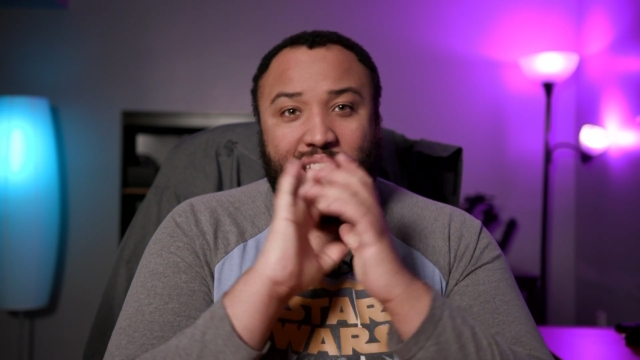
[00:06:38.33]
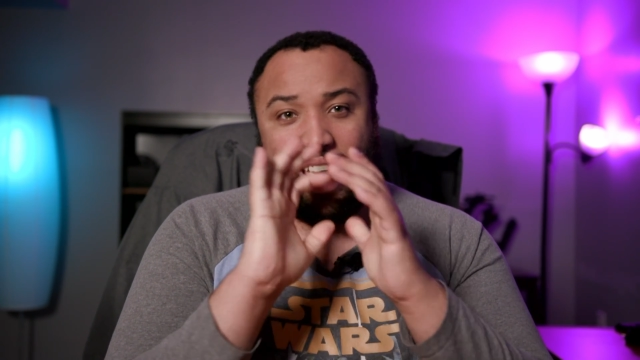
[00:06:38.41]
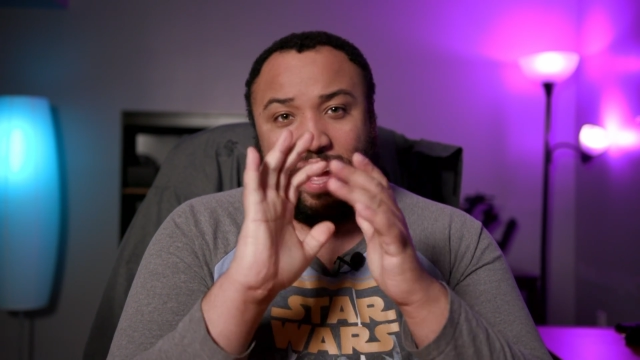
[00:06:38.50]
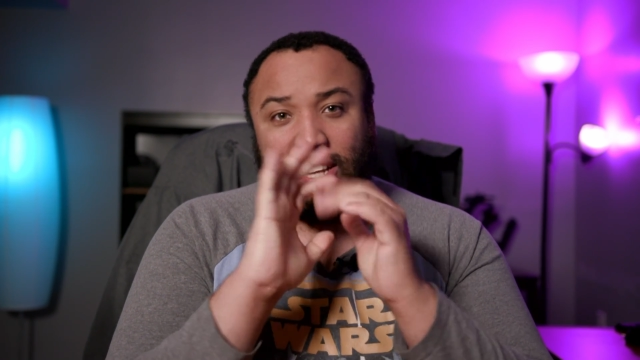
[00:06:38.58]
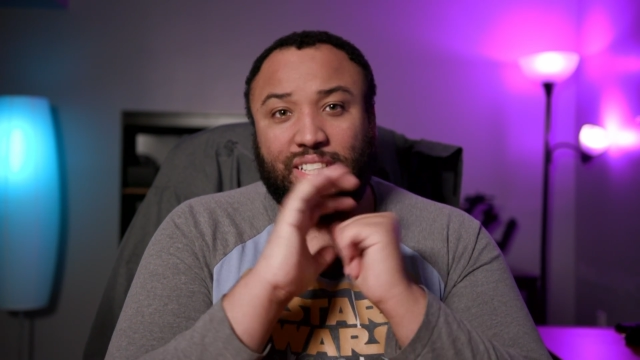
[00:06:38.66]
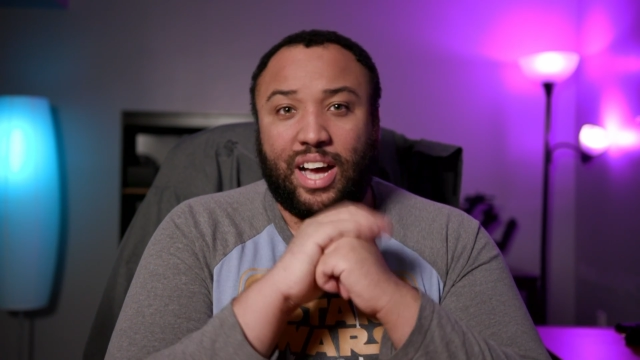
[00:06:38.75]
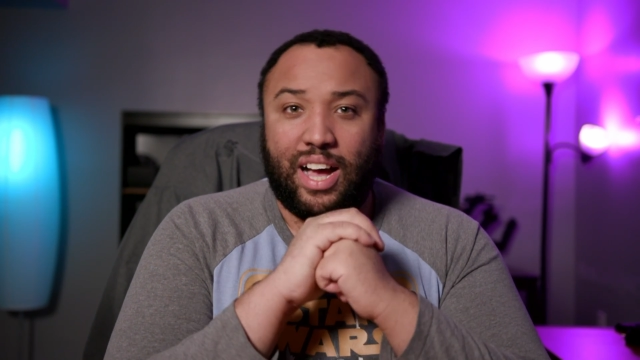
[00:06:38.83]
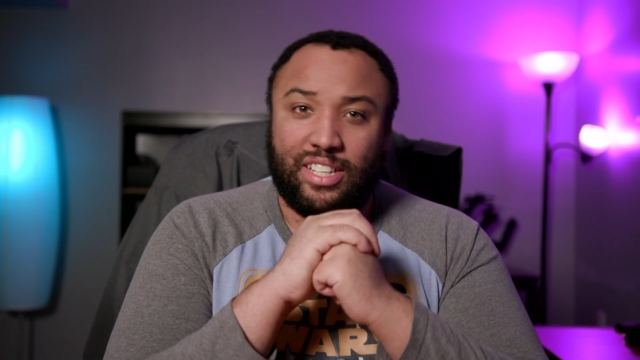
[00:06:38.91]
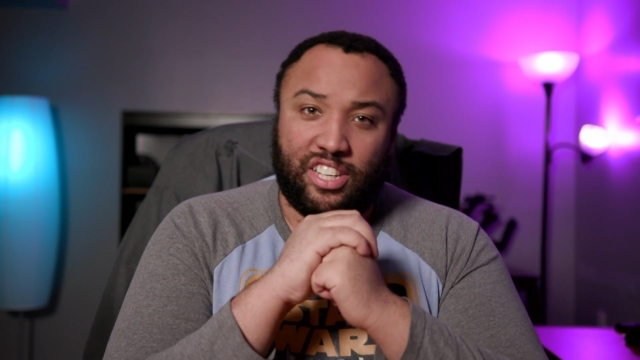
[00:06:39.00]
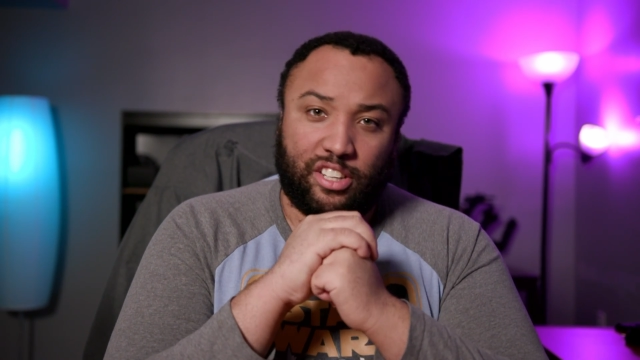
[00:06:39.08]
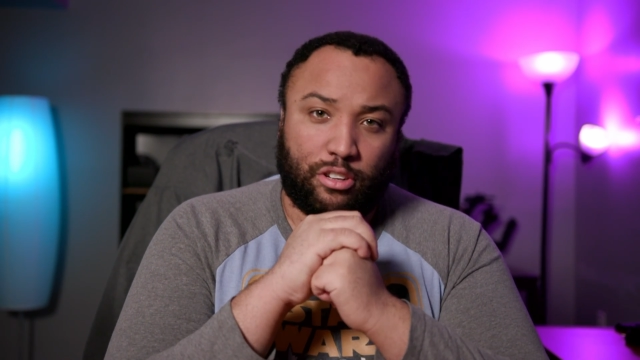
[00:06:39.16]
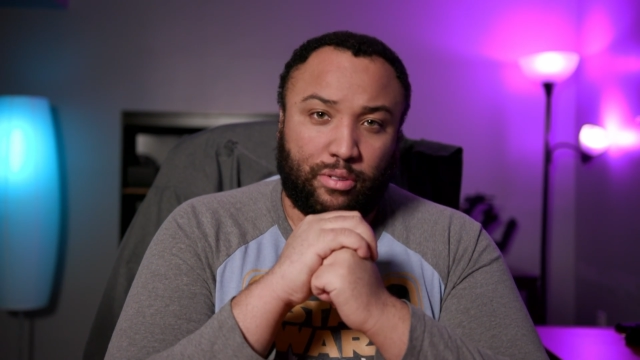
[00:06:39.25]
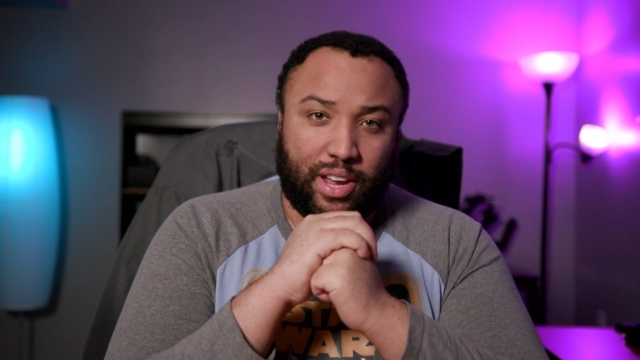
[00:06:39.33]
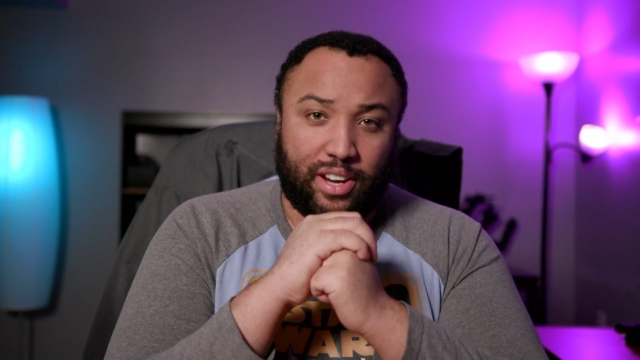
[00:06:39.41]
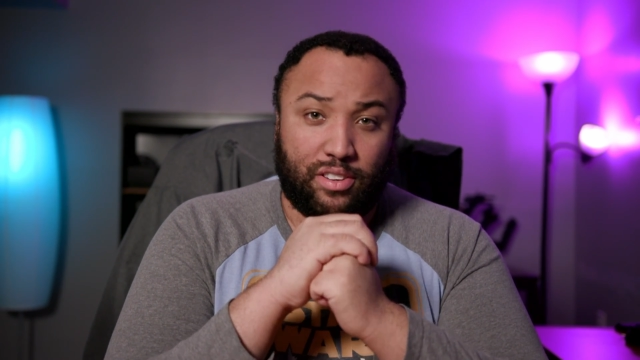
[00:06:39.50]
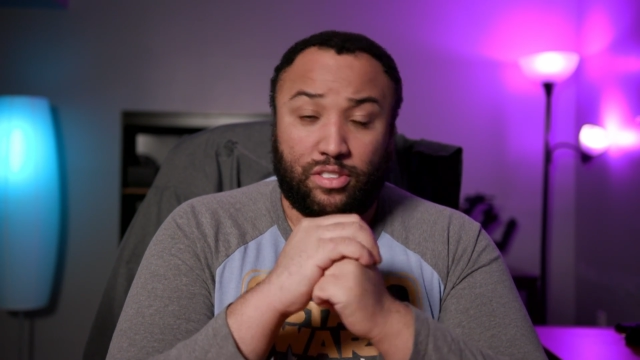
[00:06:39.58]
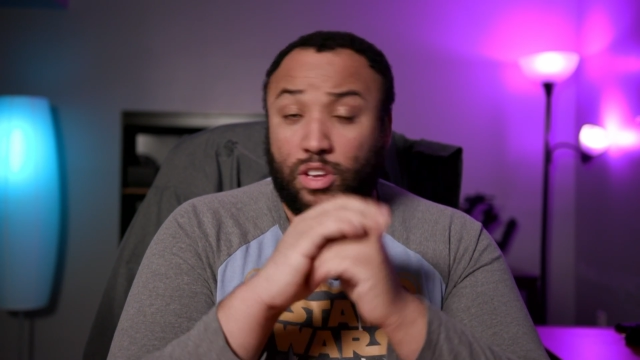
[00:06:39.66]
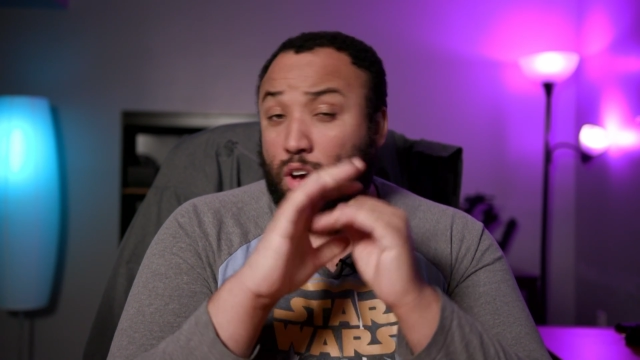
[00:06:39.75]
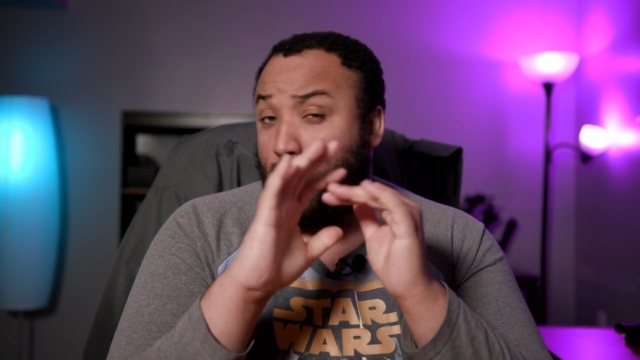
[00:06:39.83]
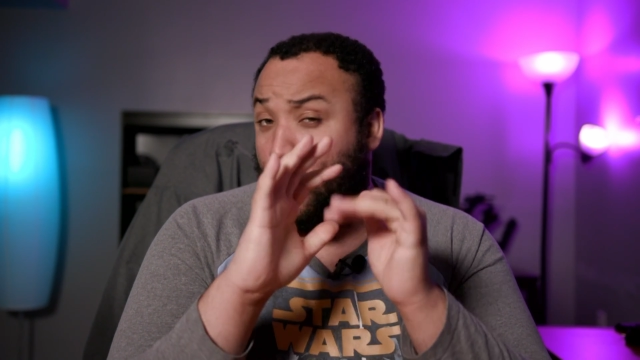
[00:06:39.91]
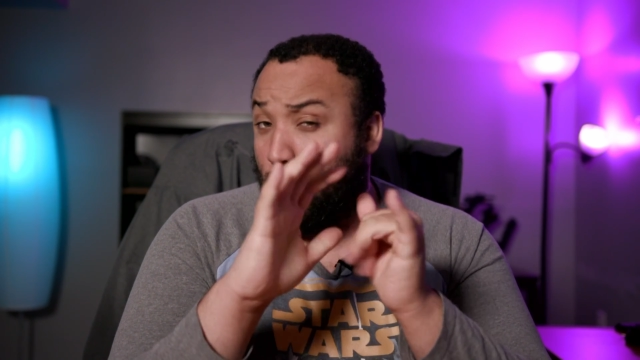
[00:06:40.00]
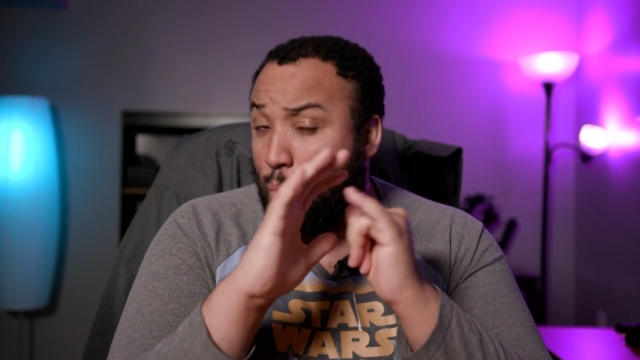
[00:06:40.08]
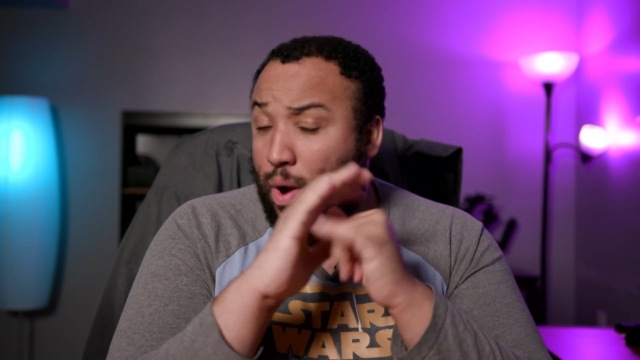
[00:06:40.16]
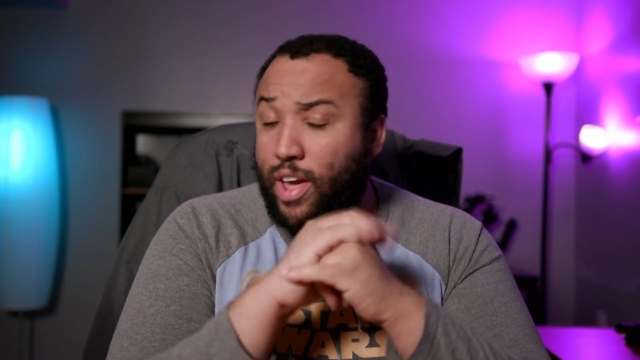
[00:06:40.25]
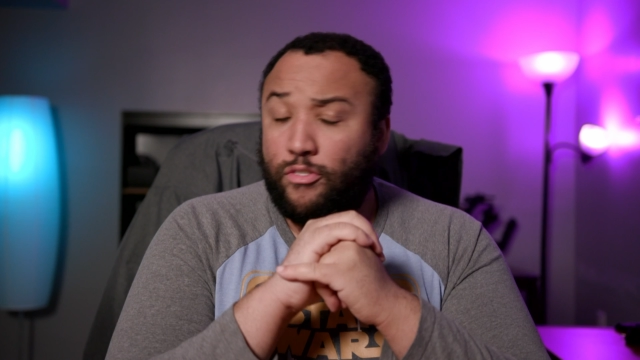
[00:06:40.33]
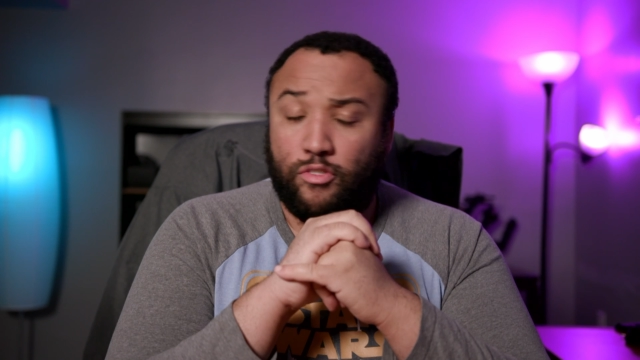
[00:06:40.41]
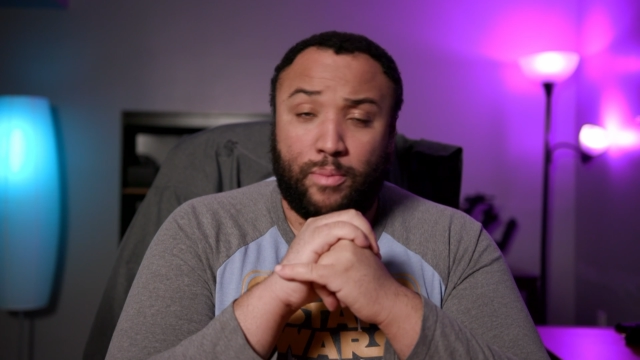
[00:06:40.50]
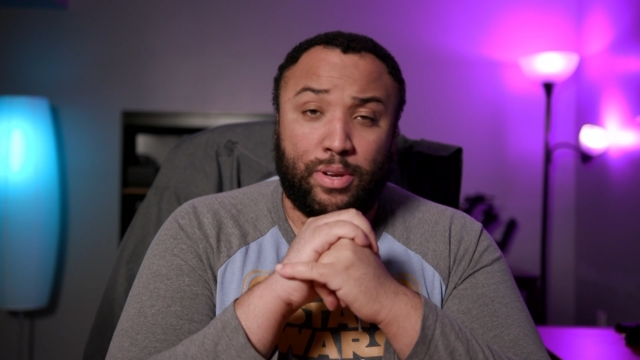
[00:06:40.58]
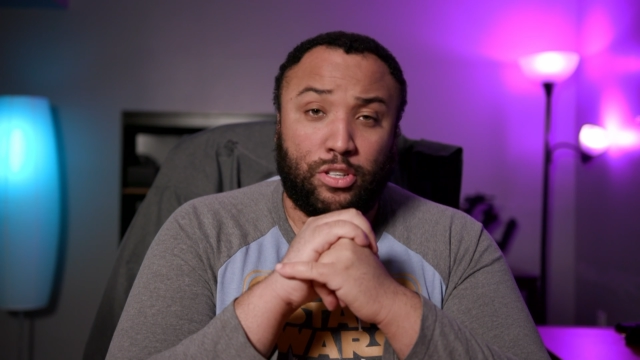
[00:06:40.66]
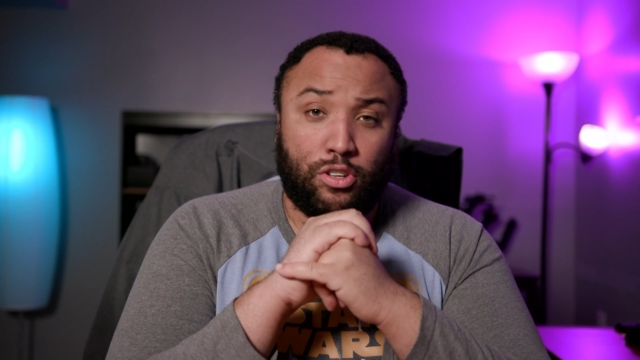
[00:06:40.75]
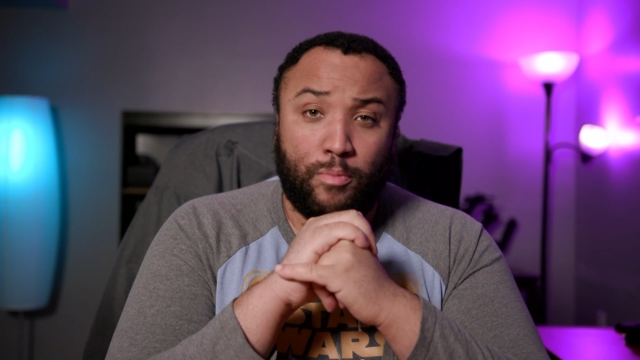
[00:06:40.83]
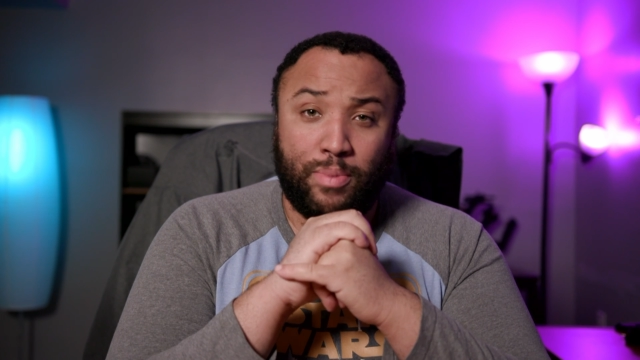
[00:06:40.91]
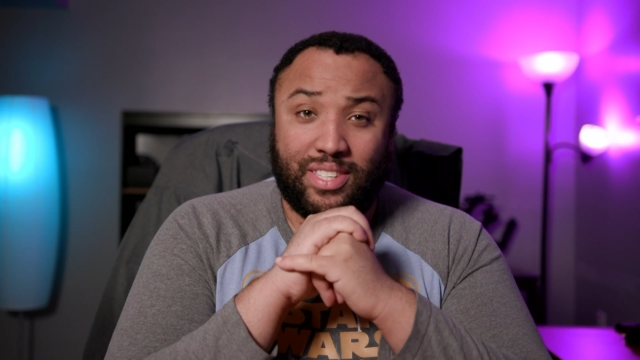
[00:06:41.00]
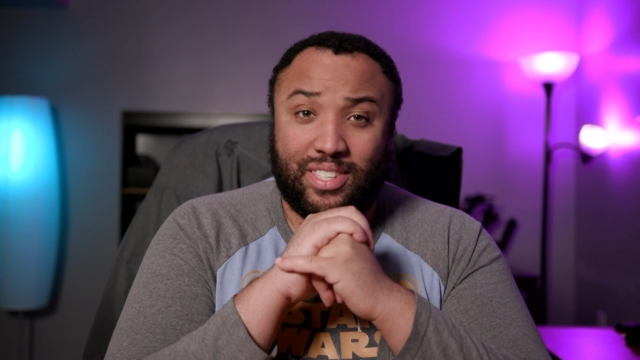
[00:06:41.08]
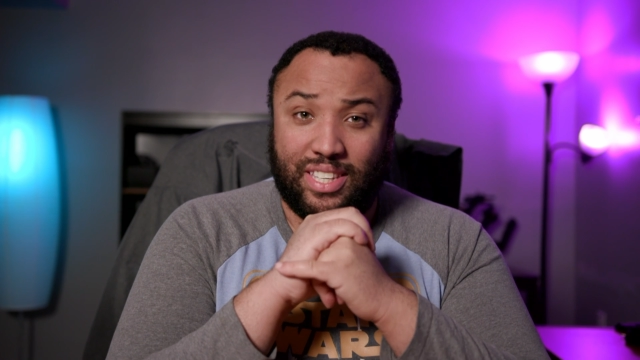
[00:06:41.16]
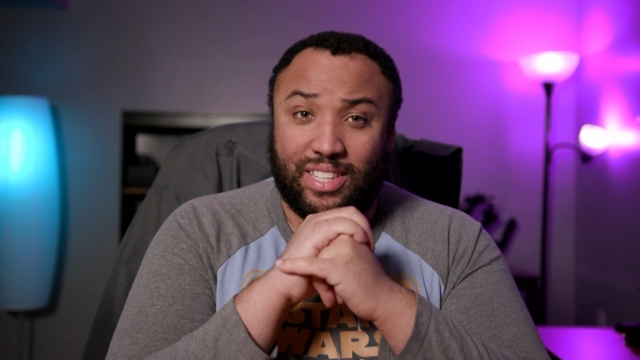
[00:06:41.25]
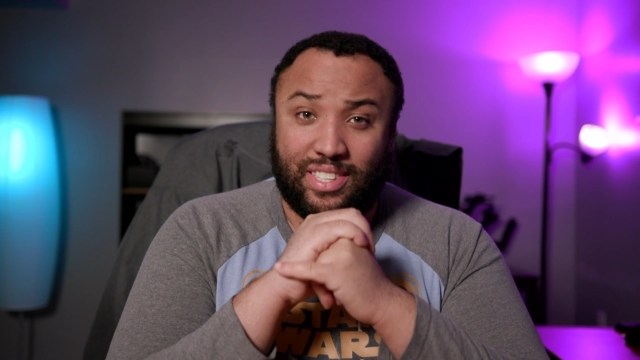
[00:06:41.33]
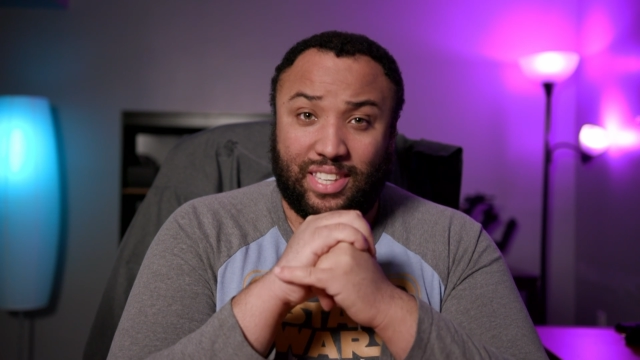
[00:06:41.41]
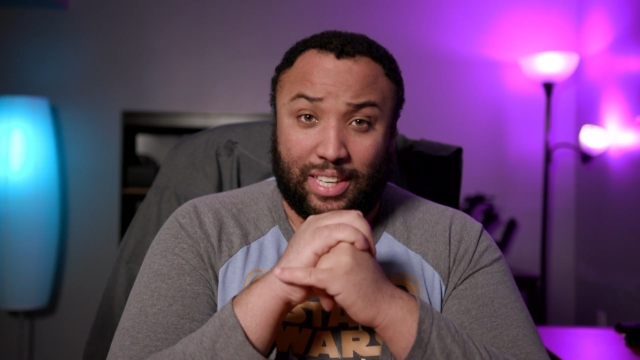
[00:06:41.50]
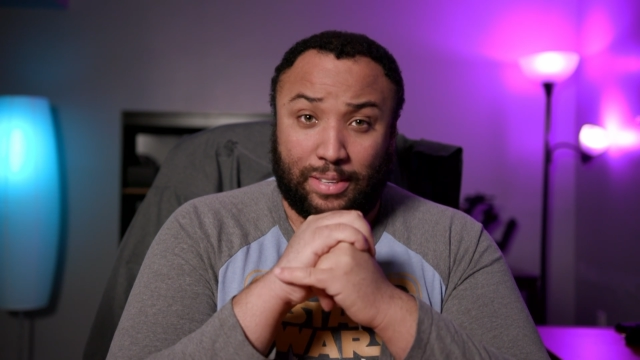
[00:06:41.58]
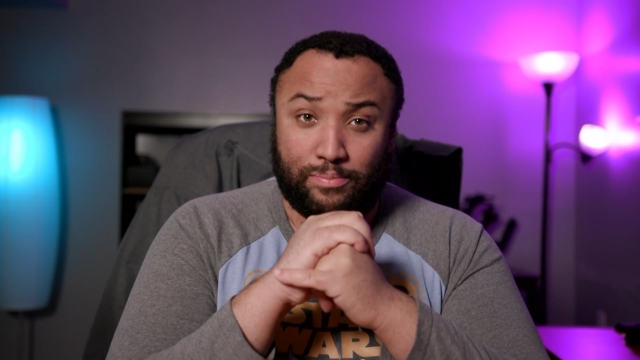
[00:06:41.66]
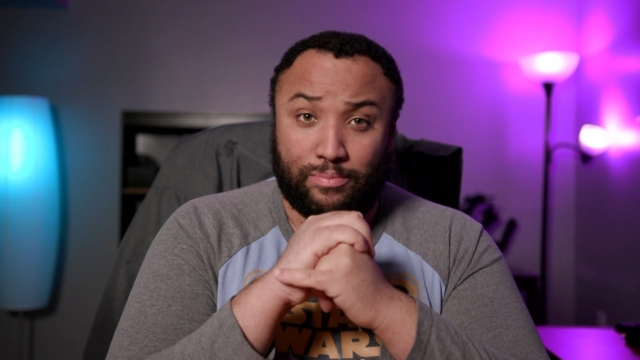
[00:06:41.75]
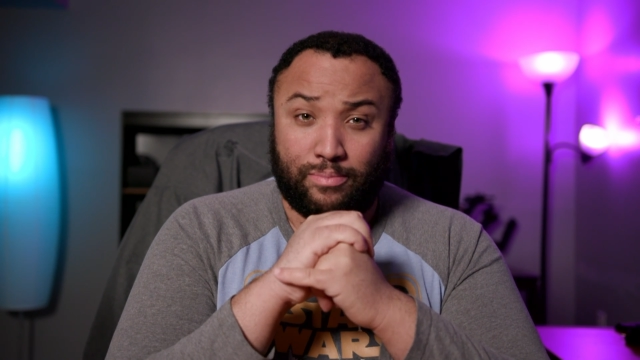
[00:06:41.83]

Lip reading: and content creators away from Adobe CC.